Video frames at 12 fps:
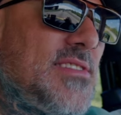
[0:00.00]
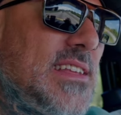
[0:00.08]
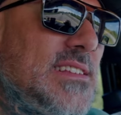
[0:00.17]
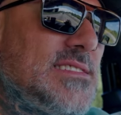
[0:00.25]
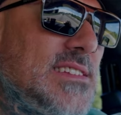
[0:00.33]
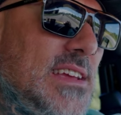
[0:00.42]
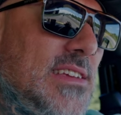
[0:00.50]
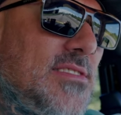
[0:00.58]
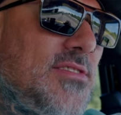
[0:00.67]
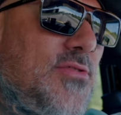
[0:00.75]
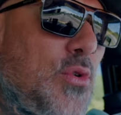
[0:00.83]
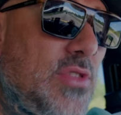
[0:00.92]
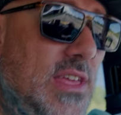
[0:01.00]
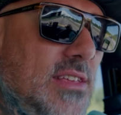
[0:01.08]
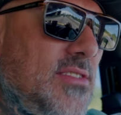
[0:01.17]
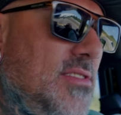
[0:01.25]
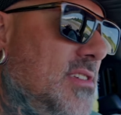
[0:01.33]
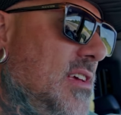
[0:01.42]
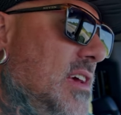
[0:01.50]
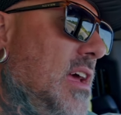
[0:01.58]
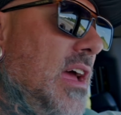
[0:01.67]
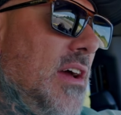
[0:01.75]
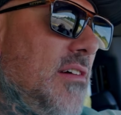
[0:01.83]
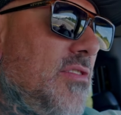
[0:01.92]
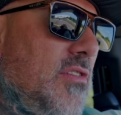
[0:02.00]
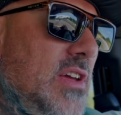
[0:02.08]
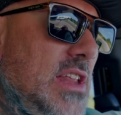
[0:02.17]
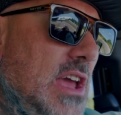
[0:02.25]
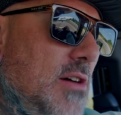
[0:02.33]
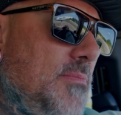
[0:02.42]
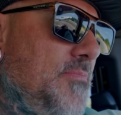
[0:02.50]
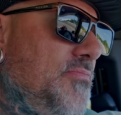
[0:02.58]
lens is for video.